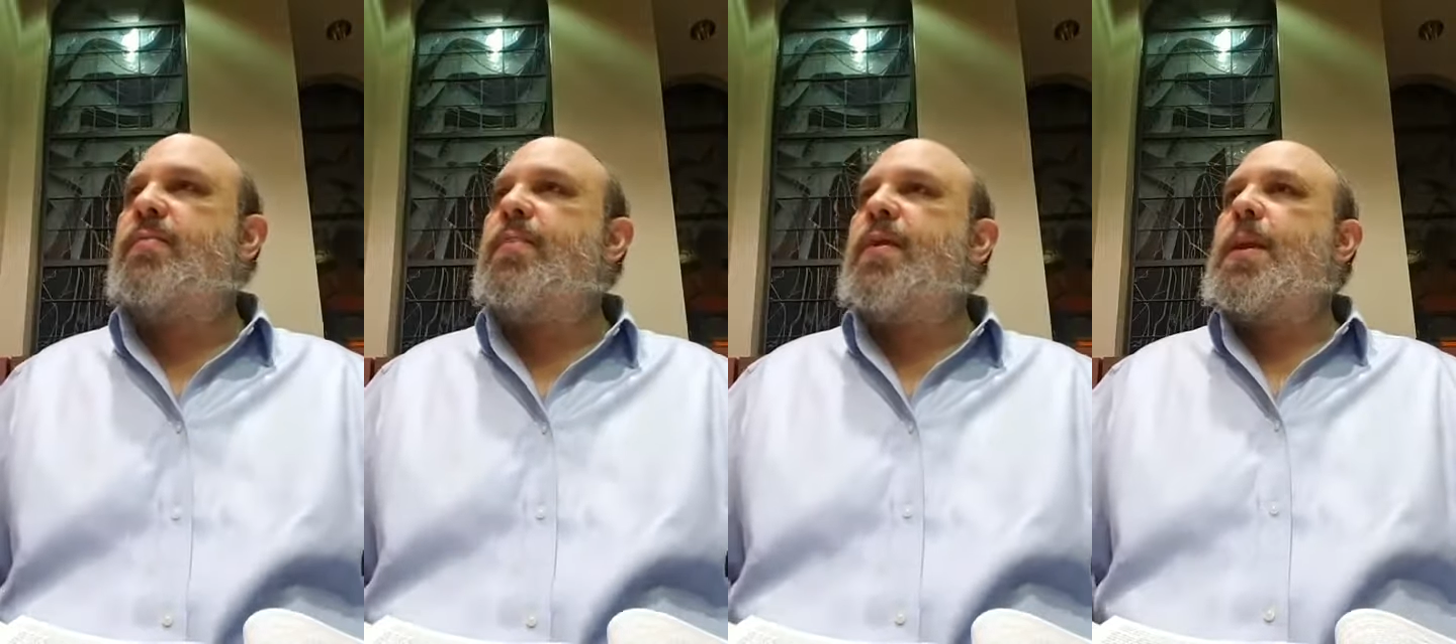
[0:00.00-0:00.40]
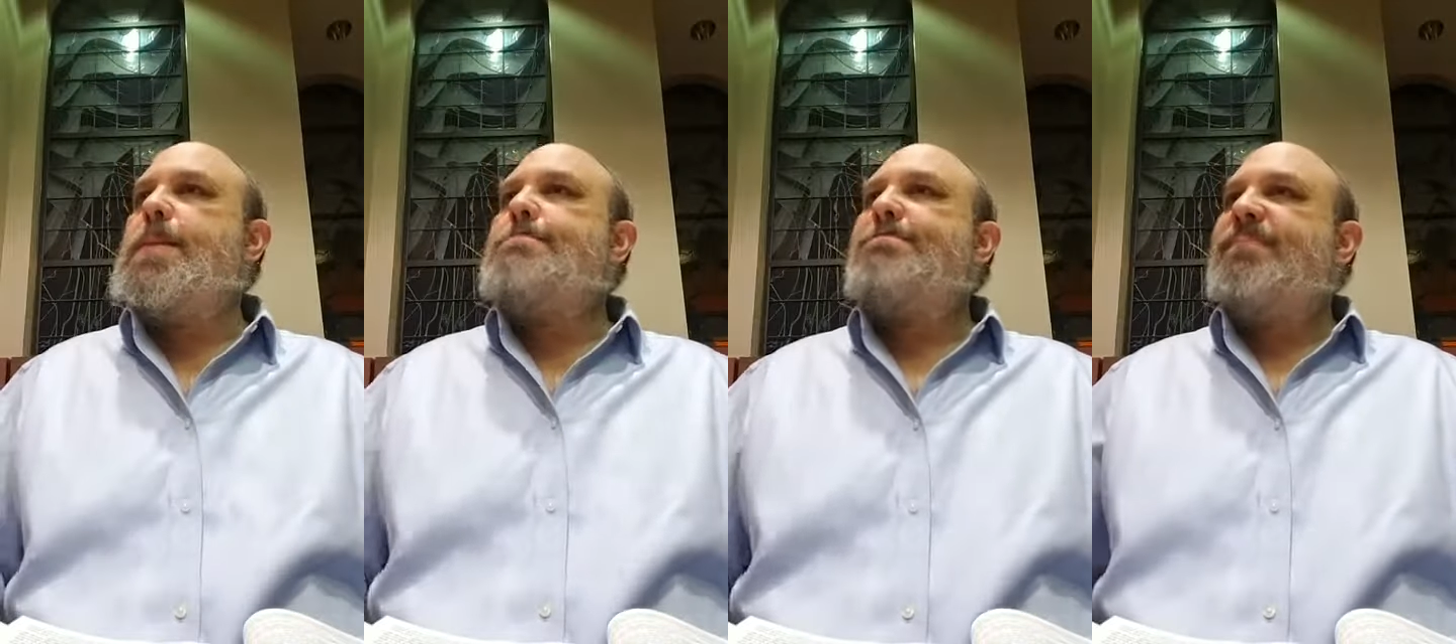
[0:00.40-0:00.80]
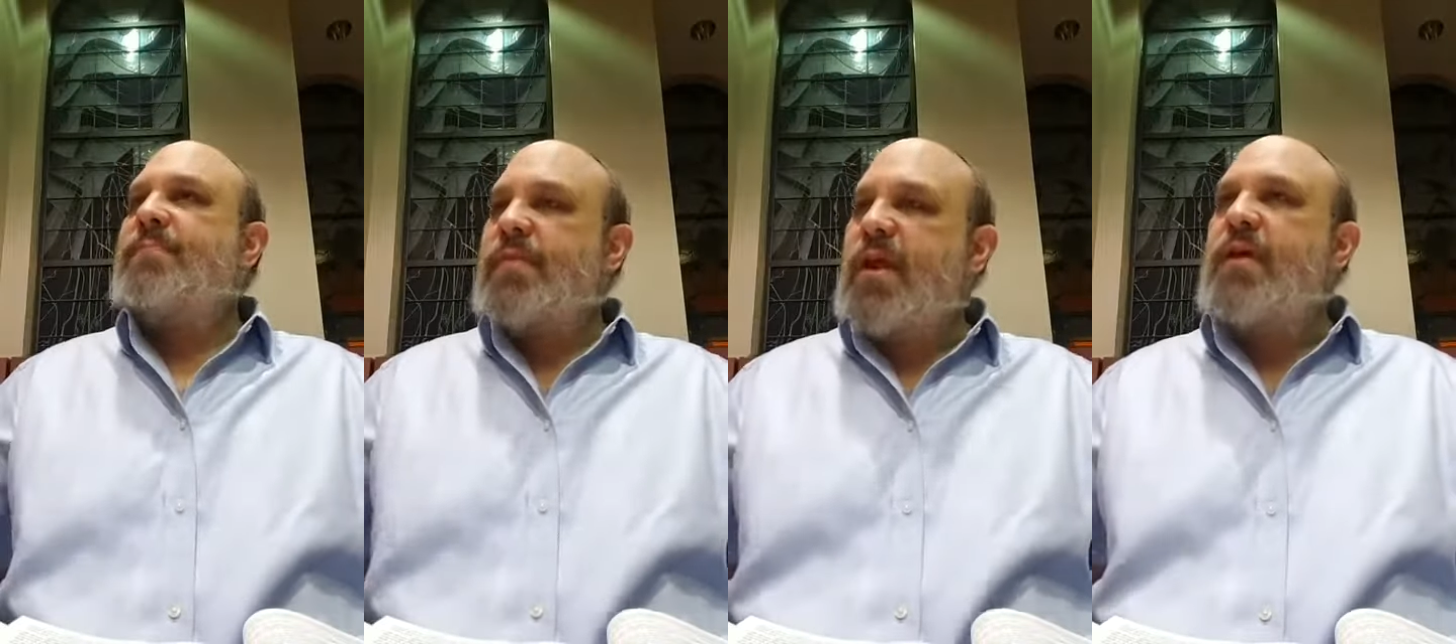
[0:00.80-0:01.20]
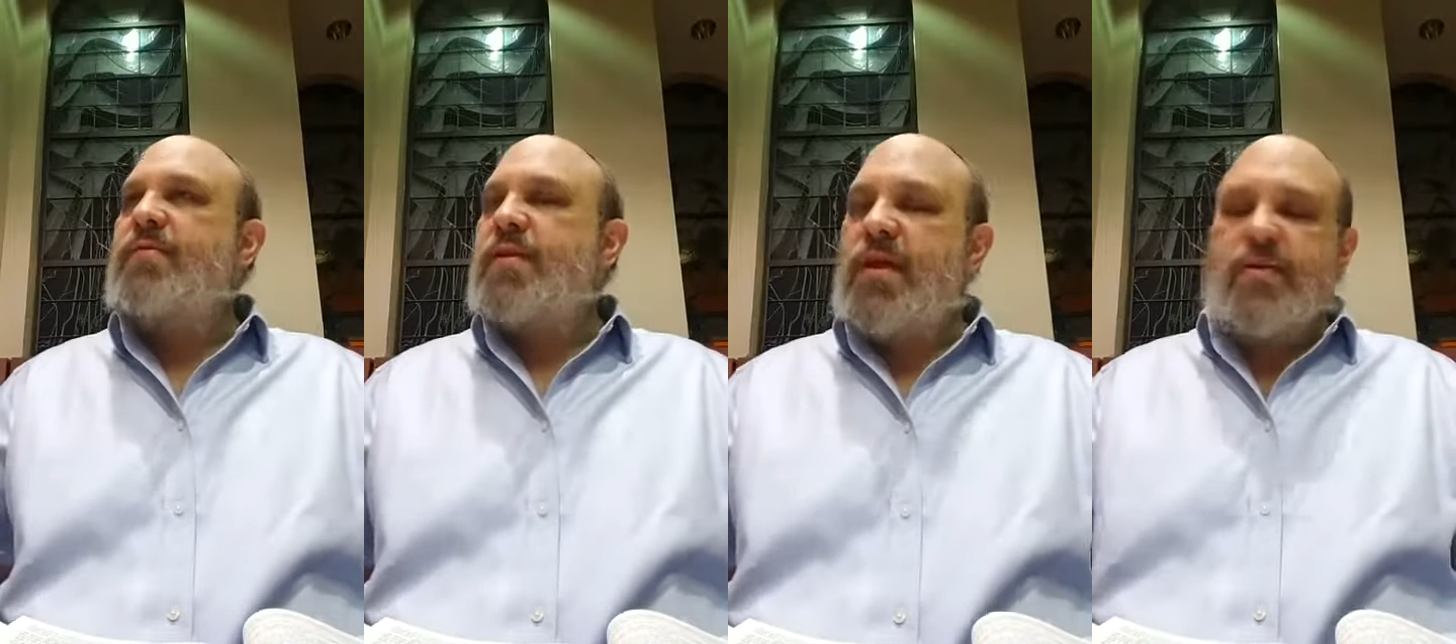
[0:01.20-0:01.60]
No, you're talking.
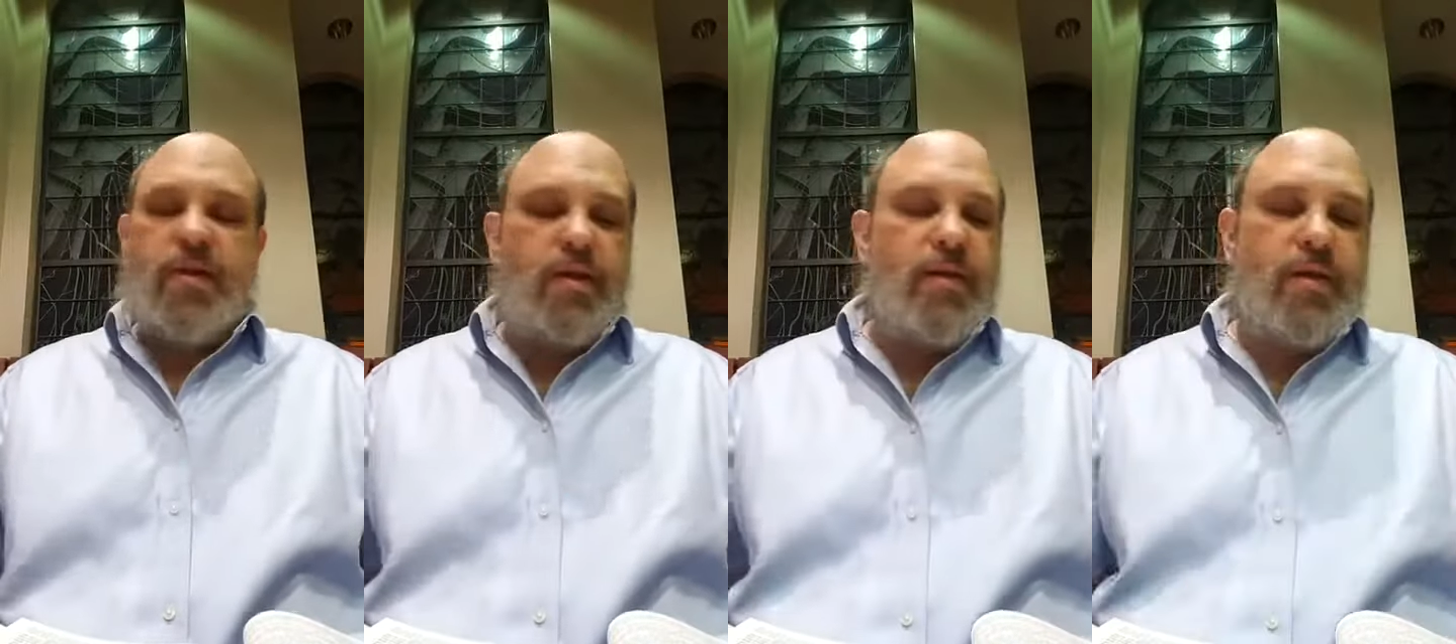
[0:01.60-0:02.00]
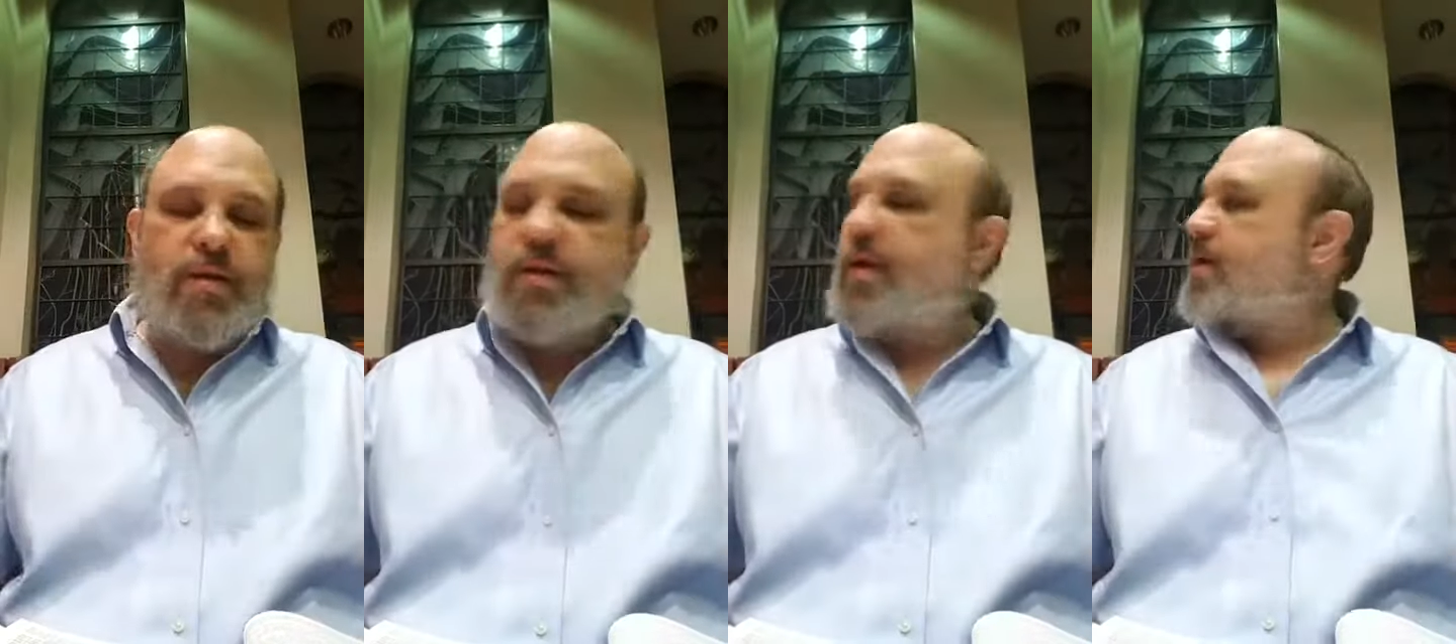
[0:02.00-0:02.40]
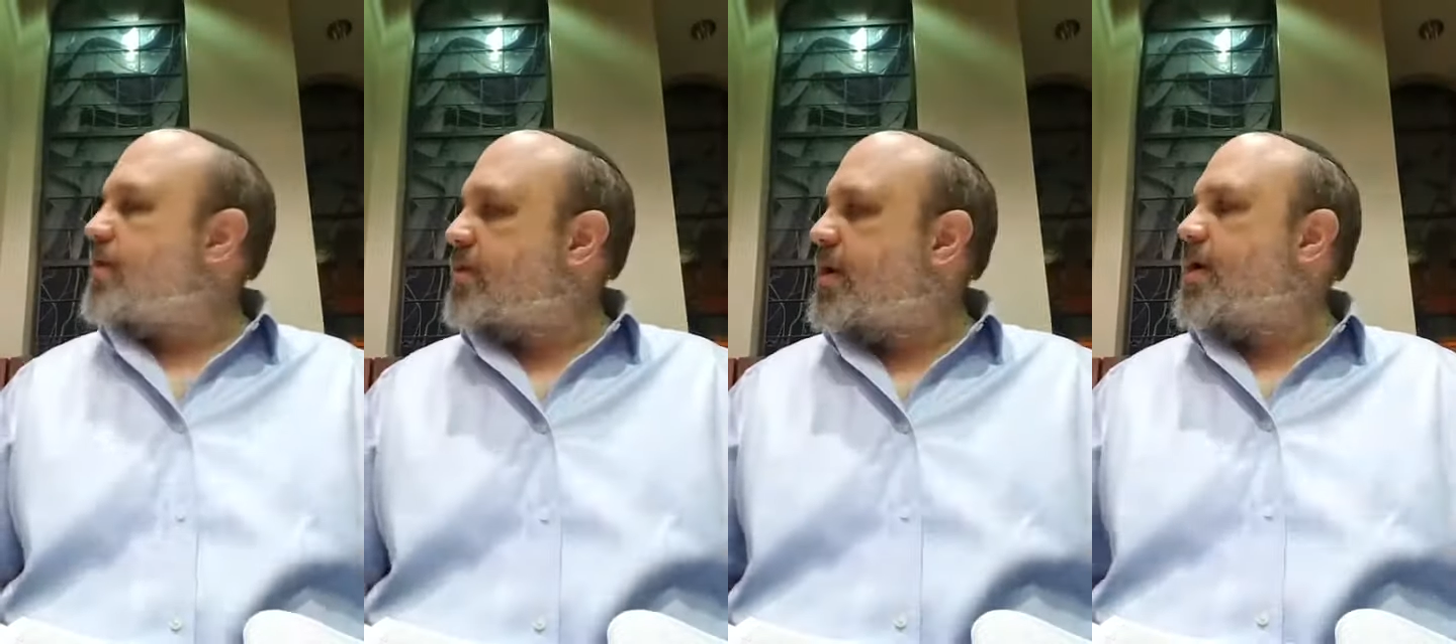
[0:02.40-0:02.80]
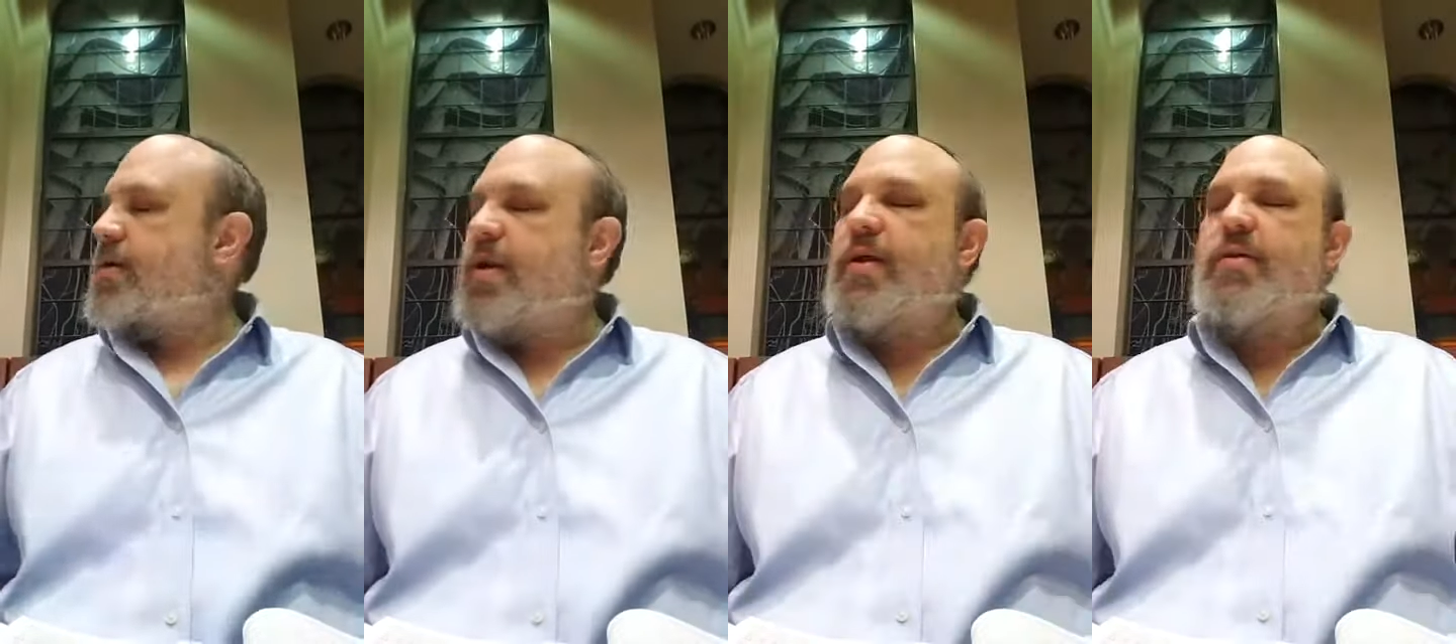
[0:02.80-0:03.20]
David, David. And, uh, uh, later,
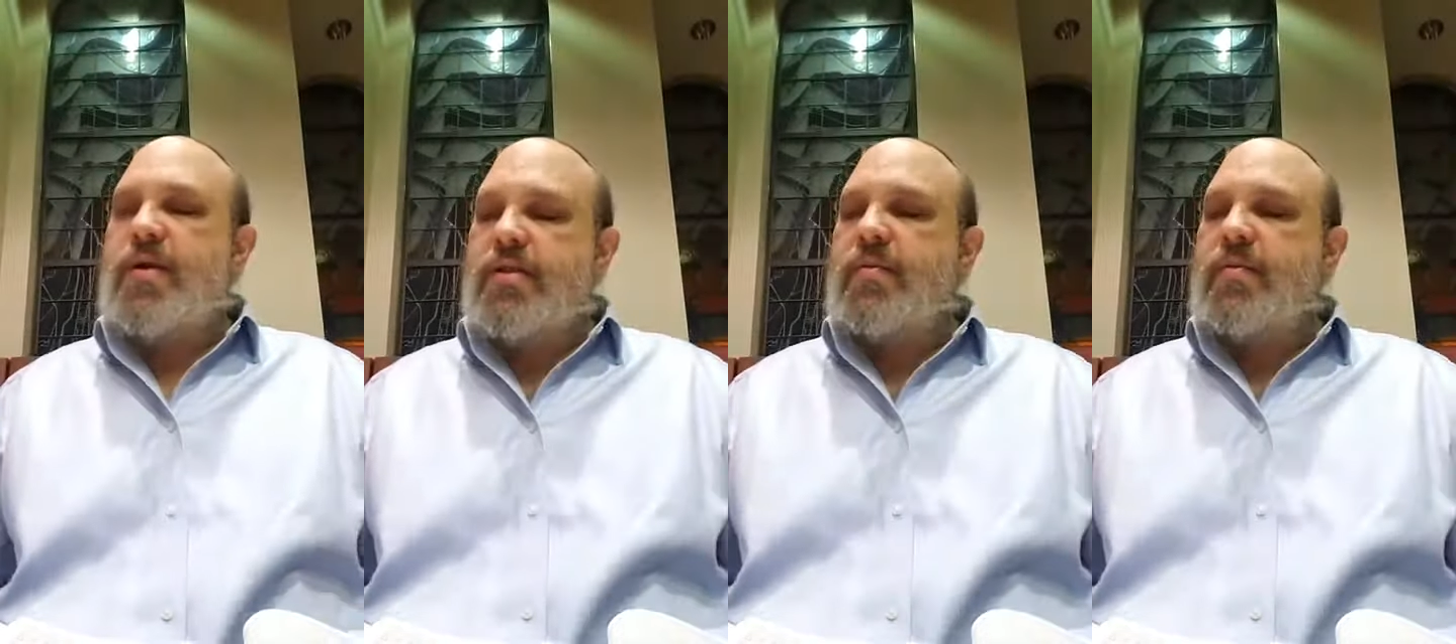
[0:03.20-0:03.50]
later, later on.